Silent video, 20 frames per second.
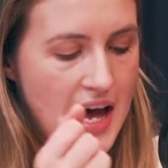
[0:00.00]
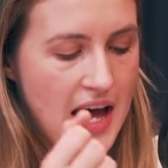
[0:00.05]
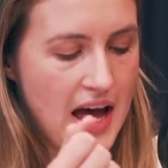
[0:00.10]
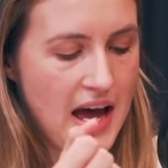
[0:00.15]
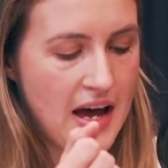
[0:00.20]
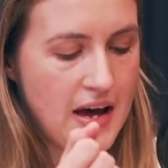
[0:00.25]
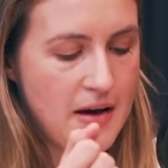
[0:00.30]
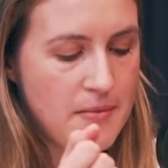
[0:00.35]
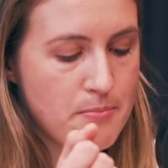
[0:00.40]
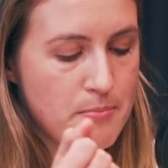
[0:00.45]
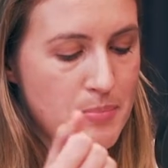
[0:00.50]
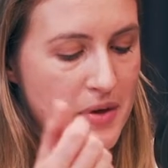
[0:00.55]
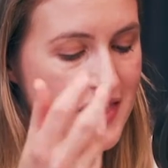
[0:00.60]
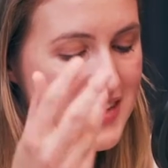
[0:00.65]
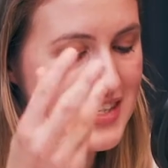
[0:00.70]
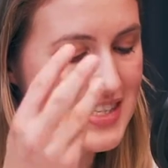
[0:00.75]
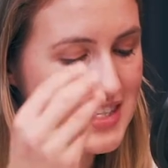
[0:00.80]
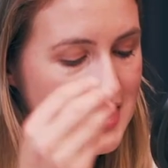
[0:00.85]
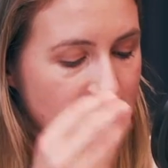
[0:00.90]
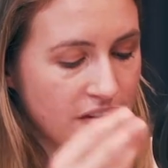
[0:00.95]
But
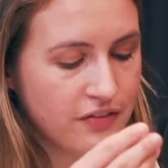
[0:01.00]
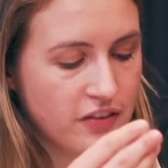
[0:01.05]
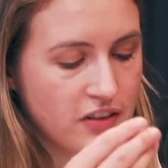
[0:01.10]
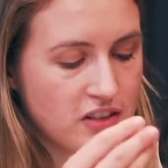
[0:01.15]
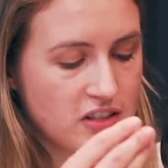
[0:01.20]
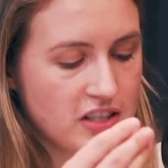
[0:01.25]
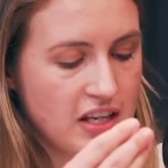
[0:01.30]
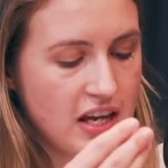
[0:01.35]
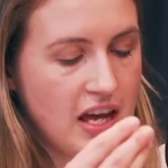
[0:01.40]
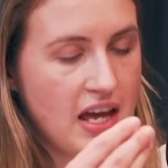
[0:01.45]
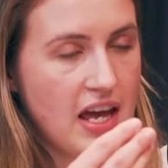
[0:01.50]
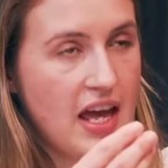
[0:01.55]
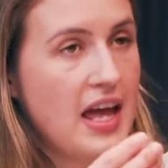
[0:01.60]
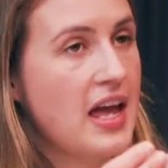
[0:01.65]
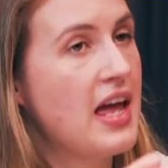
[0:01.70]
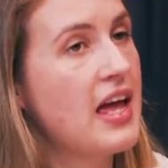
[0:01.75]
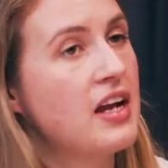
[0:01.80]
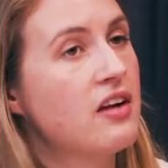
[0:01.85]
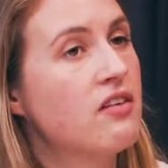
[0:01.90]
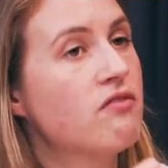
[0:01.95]
the difference
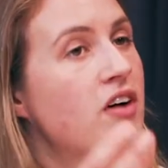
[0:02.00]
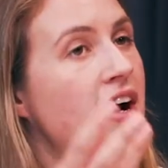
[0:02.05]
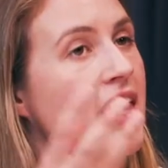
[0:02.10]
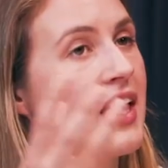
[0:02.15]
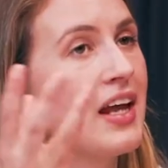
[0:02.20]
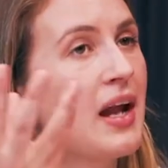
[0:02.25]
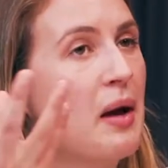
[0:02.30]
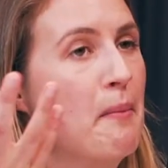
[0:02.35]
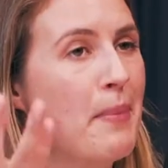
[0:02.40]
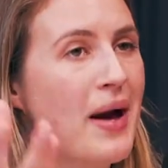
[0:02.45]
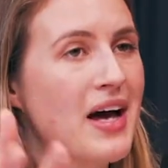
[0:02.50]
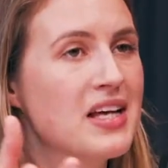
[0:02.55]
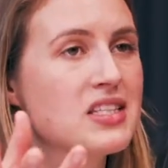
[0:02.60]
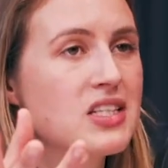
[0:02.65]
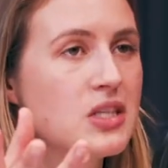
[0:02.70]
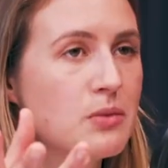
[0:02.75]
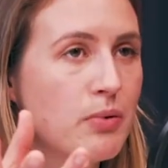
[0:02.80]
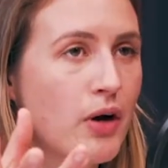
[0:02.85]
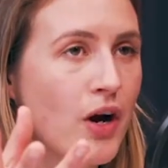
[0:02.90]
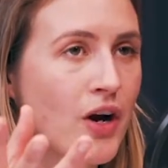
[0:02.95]
in running an
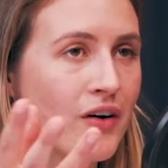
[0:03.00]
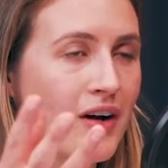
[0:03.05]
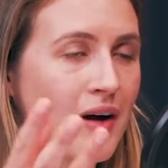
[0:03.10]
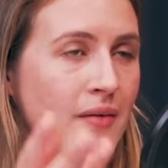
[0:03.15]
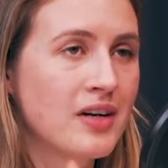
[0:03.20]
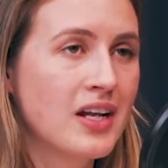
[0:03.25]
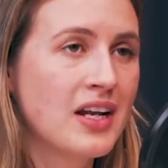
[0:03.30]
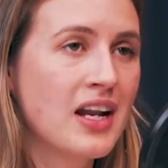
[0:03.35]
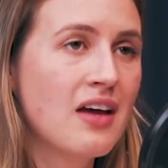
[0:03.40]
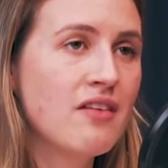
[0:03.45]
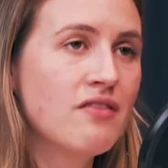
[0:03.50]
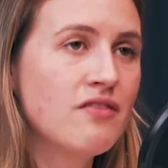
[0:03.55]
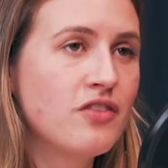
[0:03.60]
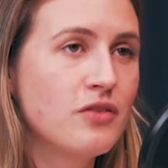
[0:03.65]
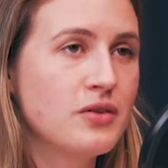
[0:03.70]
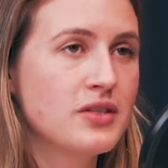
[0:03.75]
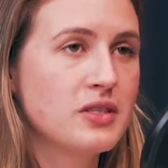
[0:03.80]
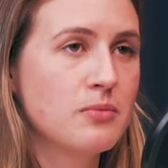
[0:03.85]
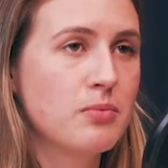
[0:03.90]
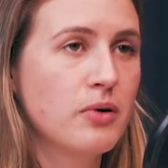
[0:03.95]
ambassador program and an
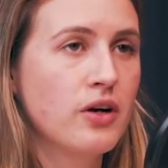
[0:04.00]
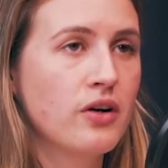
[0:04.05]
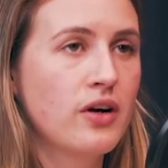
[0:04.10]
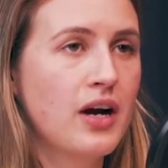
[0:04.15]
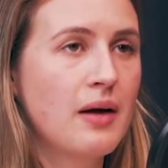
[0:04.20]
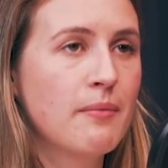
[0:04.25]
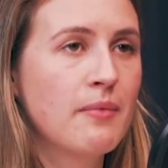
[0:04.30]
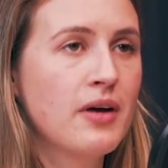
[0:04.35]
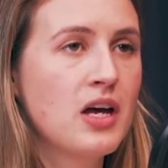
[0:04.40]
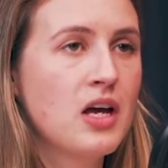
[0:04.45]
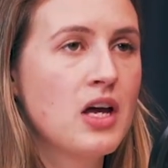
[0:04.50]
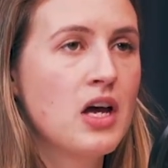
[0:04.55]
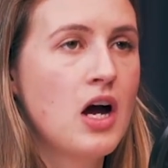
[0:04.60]
influencer program,